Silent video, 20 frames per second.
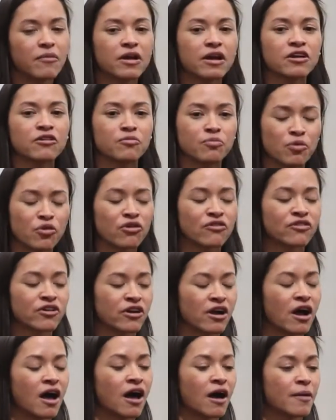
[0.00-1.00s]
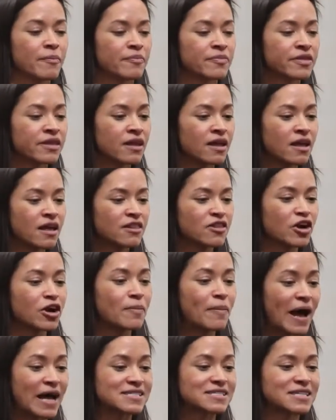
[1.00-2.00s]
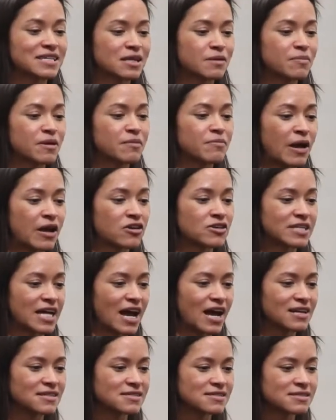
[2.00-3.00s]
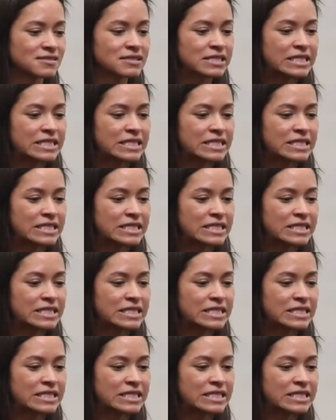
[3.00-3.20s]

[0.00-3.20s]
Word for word: improve their, um, their capacity to be better dads.